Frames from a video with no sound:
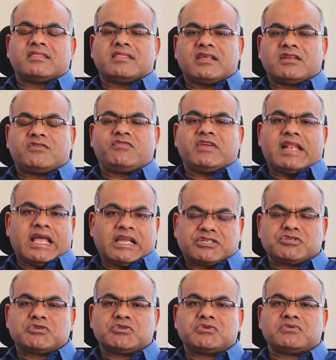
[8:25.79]
that we like
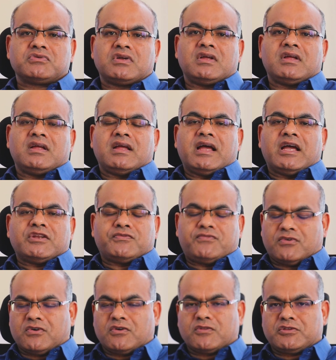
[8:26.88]
to do and
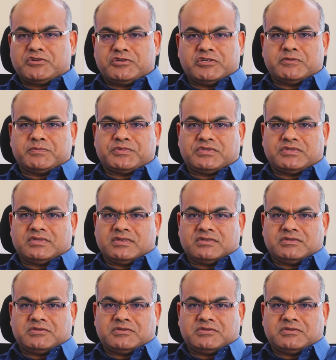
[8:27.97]
follow the dreams.